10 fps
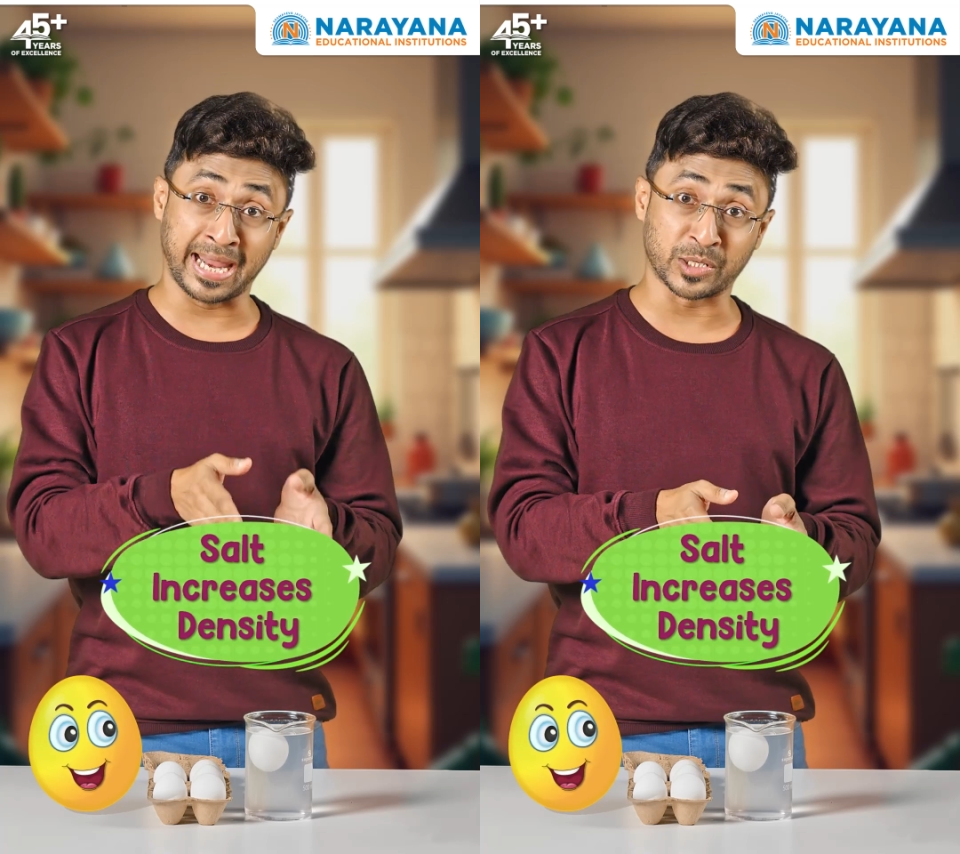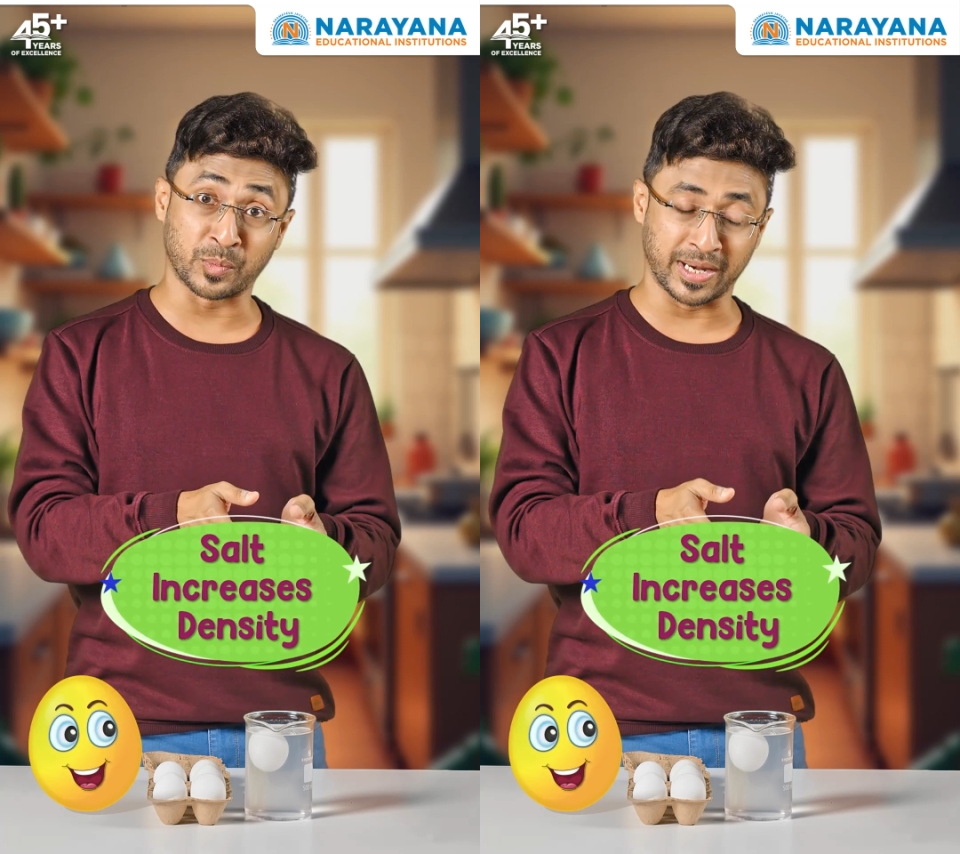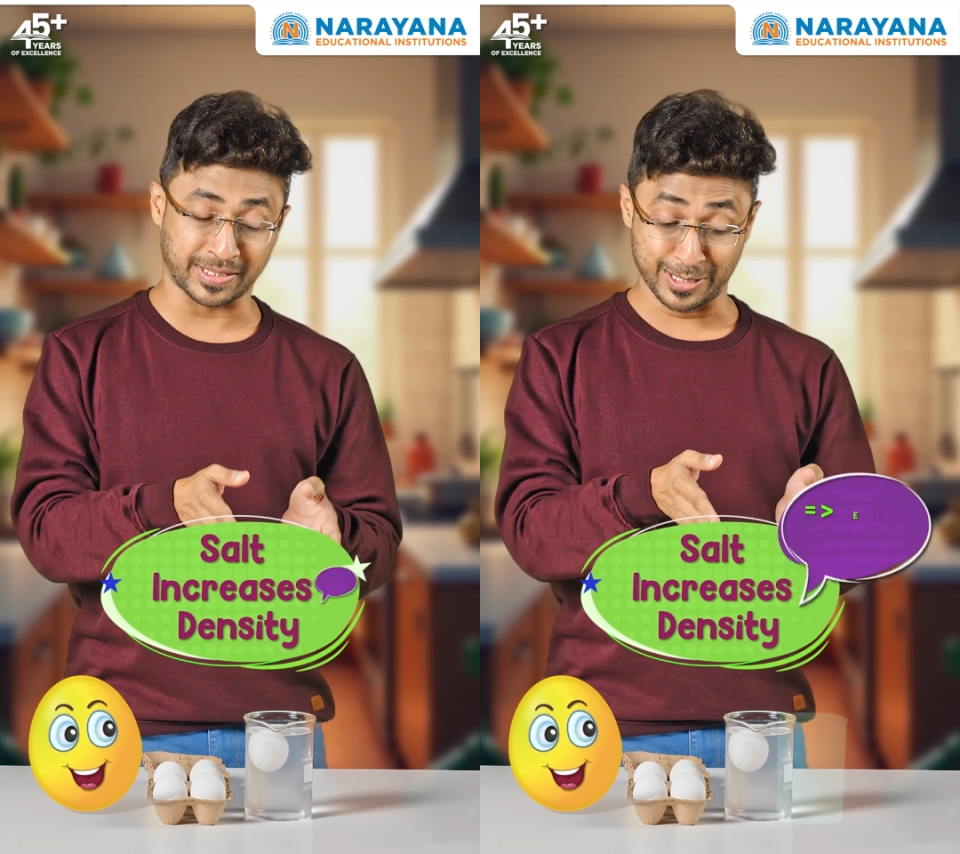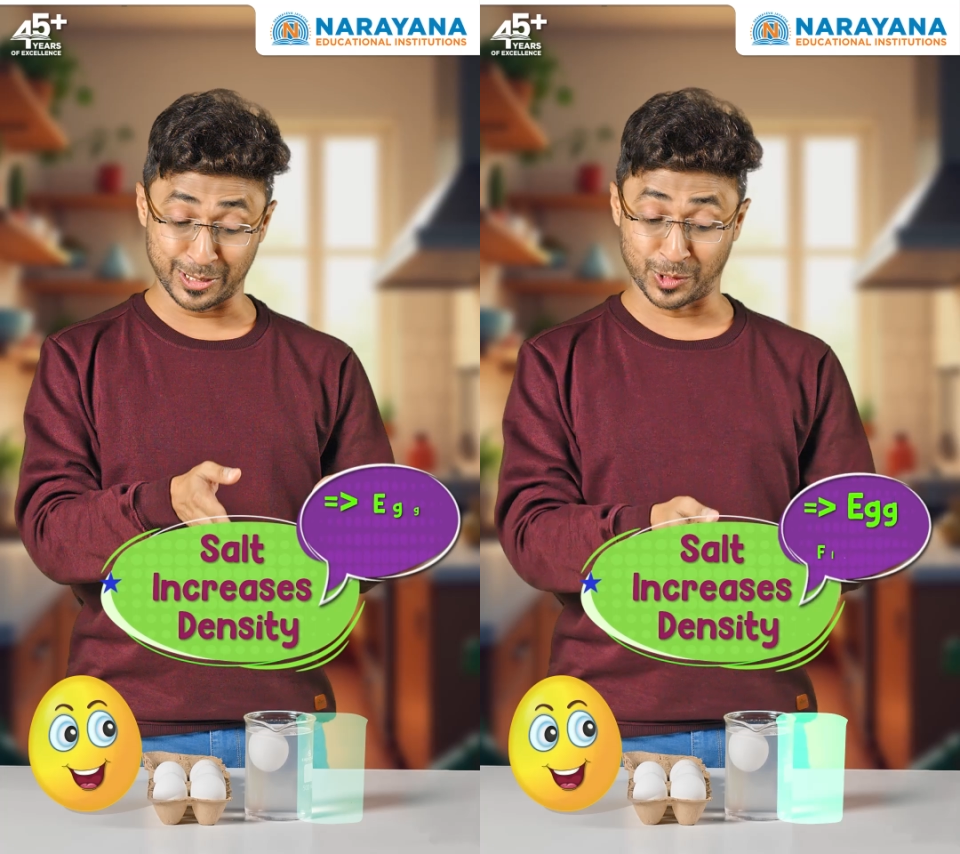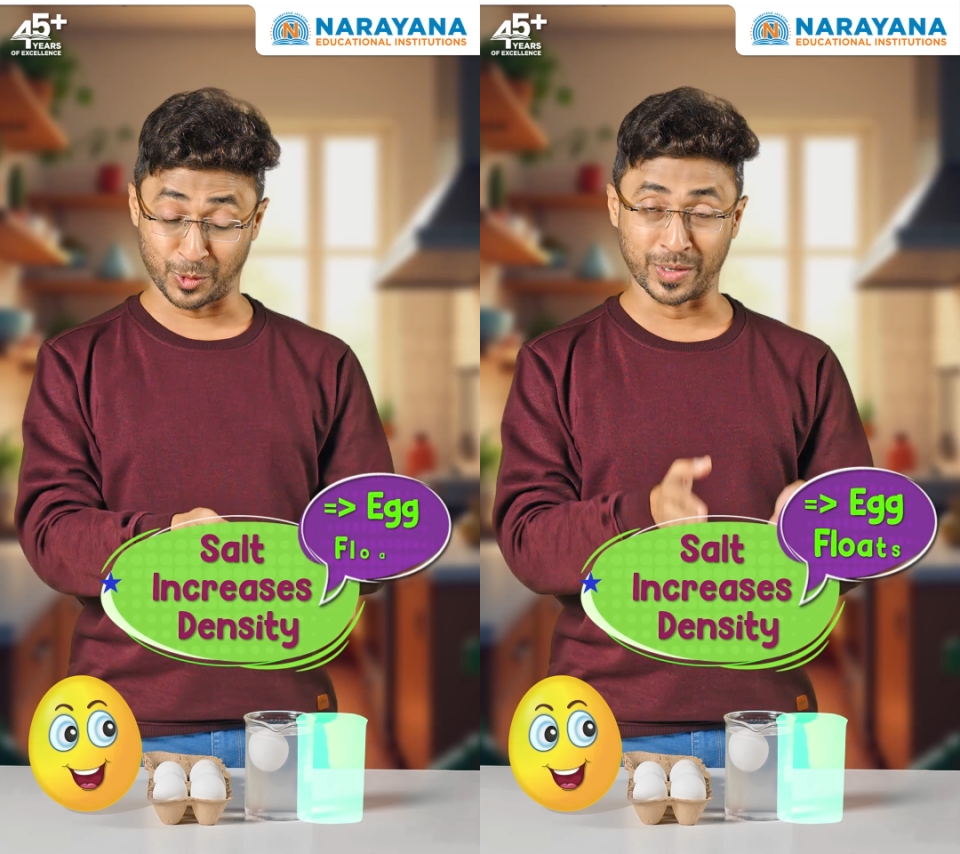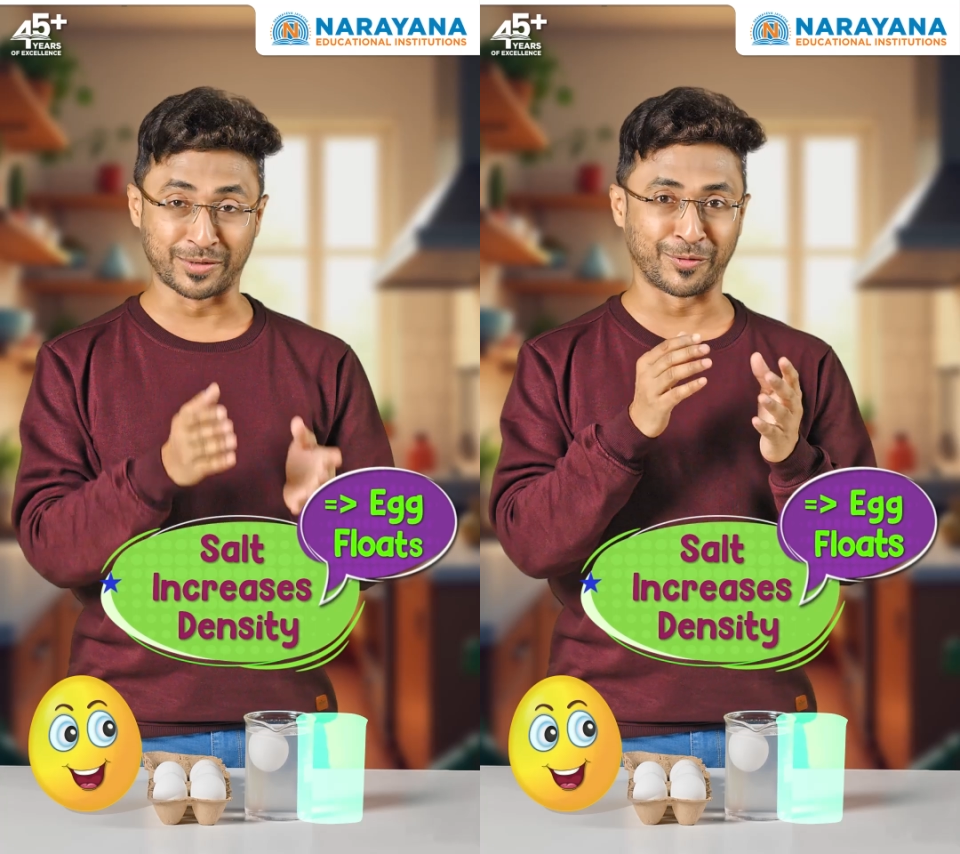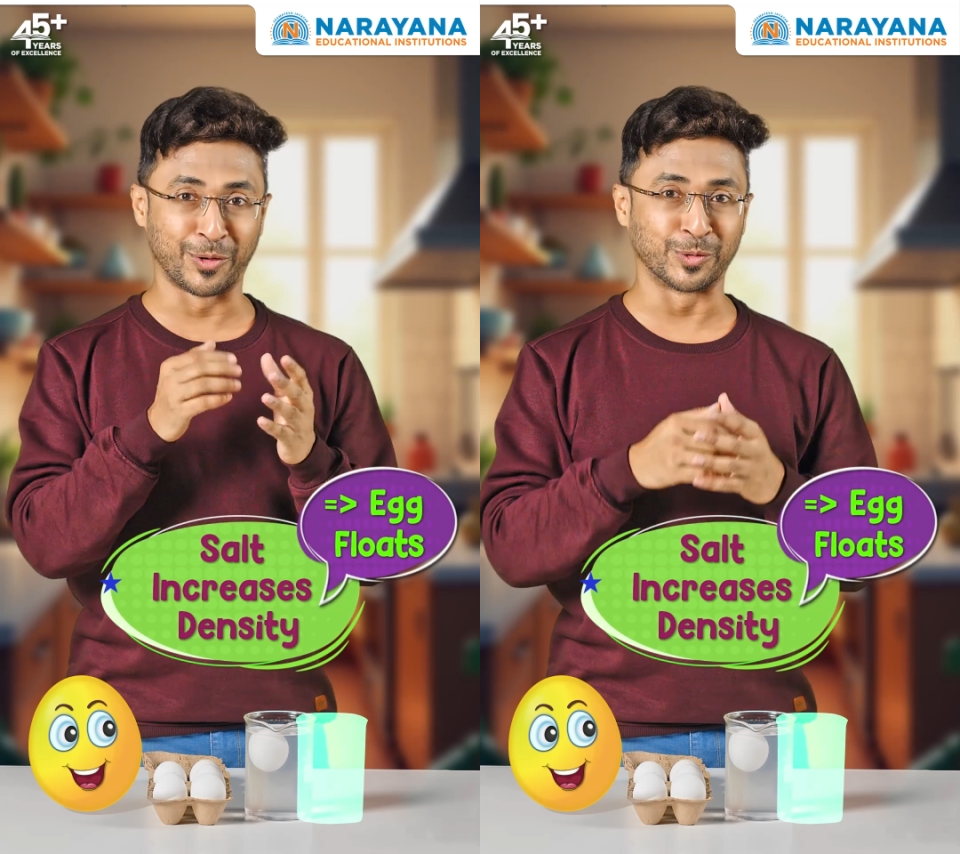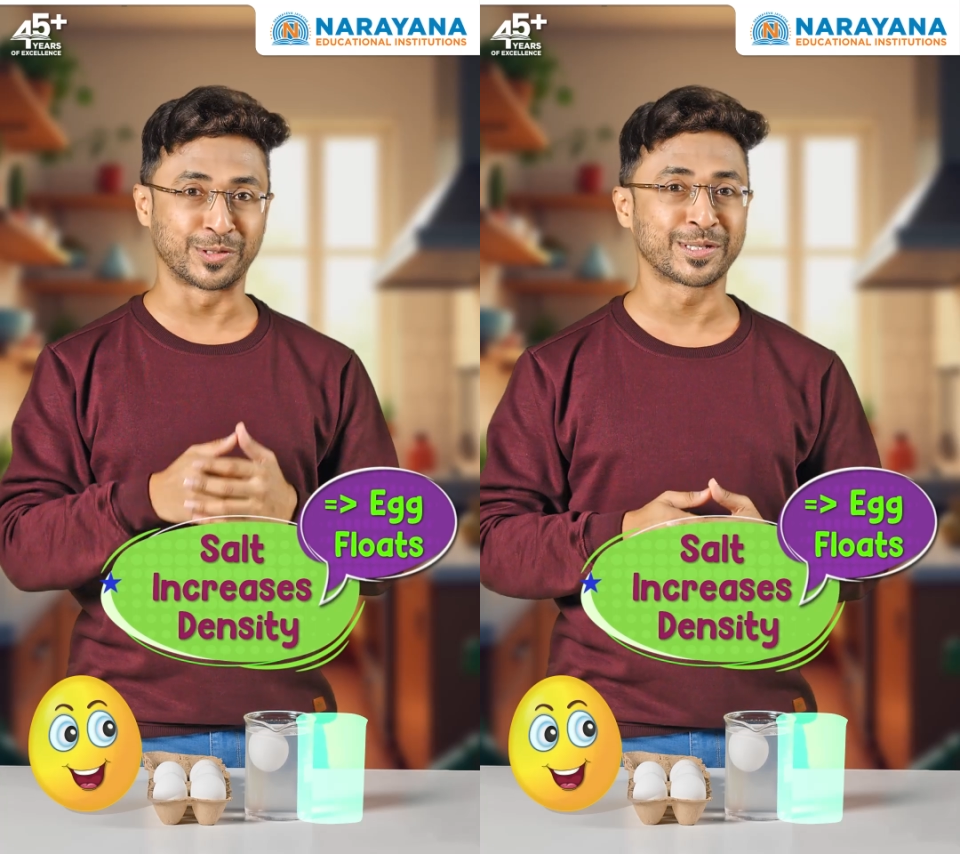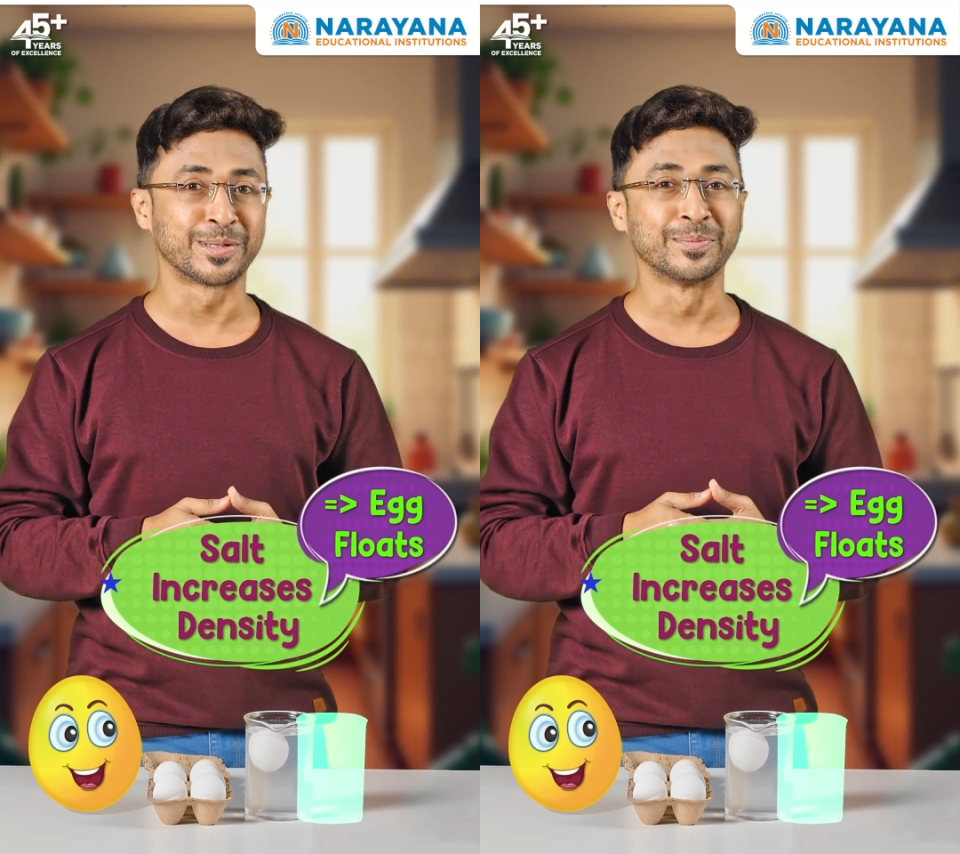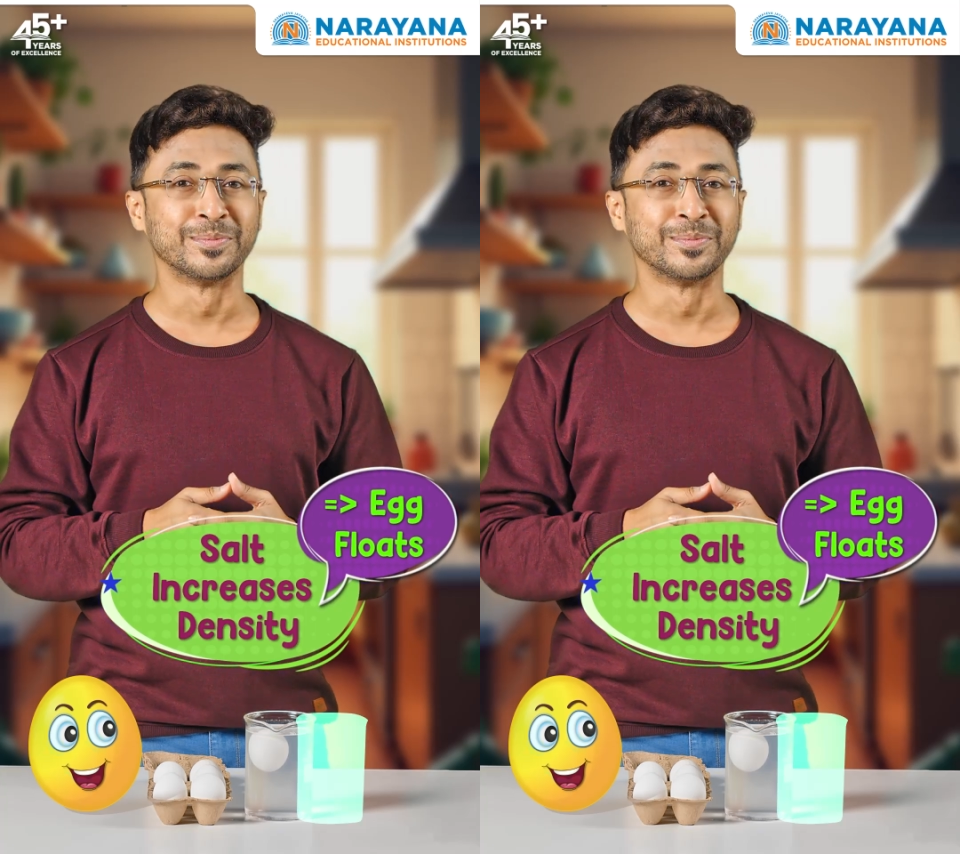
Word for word: egg's weight, so it floats.